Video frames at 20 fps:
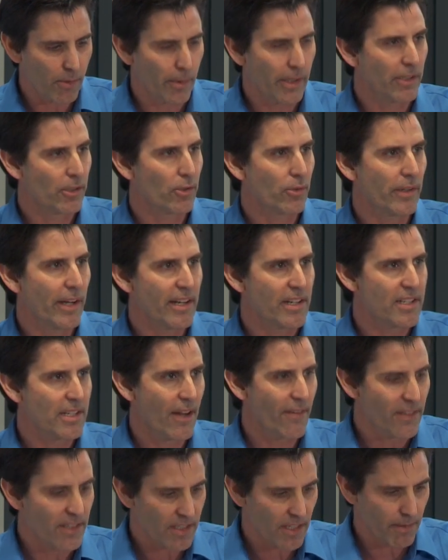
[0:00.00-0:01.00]
We'd create
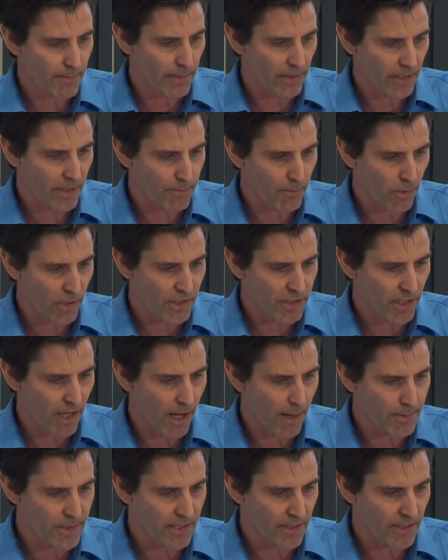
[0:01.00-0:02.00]
seventeen million more
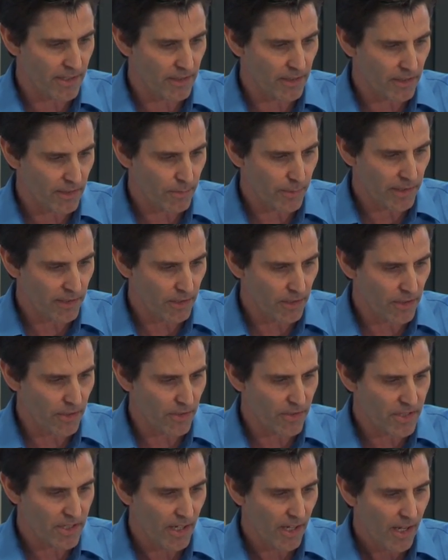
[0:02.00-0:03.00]
jobs than we
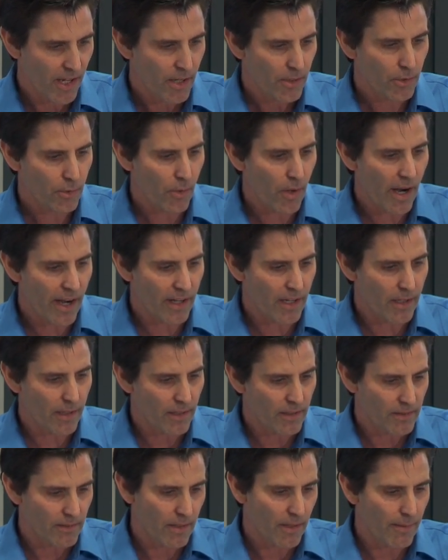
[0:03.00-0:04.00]
lose, acquire
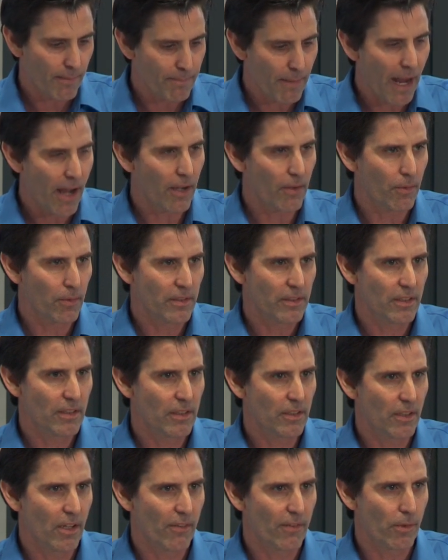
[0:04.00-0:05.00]
about a
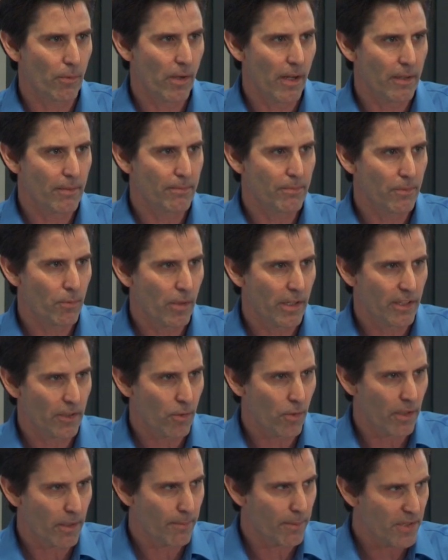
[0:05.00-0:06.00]
little over one, one and a
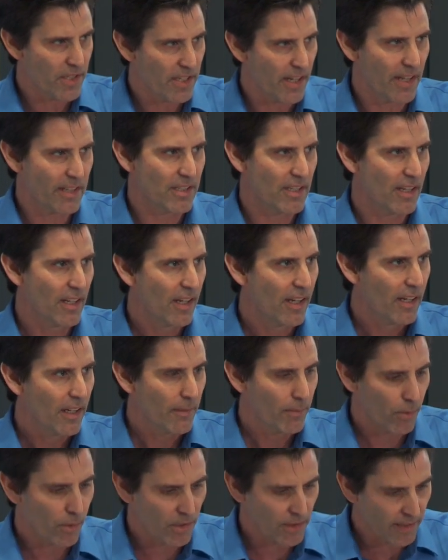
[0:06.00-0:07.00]
quarter percent
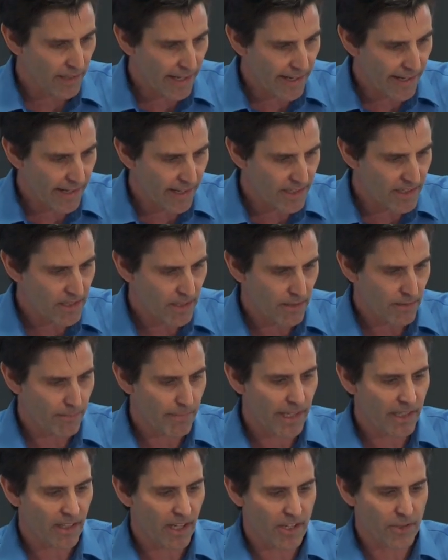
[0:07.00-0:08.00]
more land,
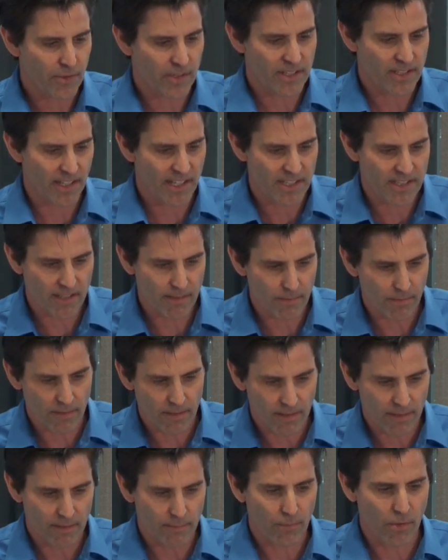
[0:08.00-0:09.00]
make countries less,
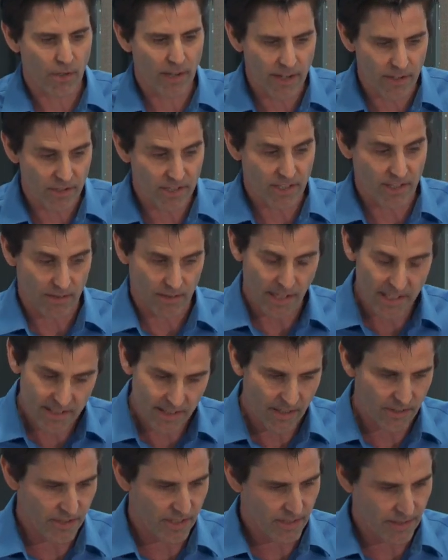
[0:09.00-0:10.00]
more energy, less
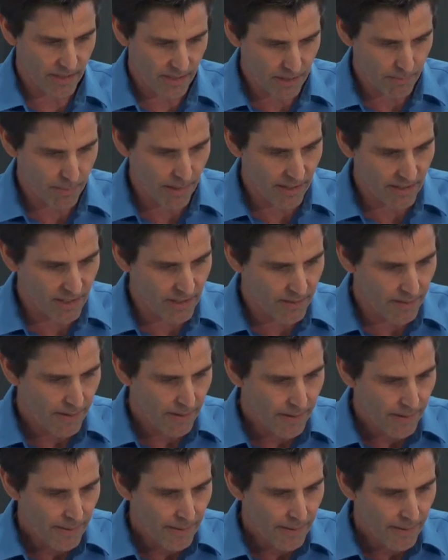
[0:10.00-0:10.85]
energy independent,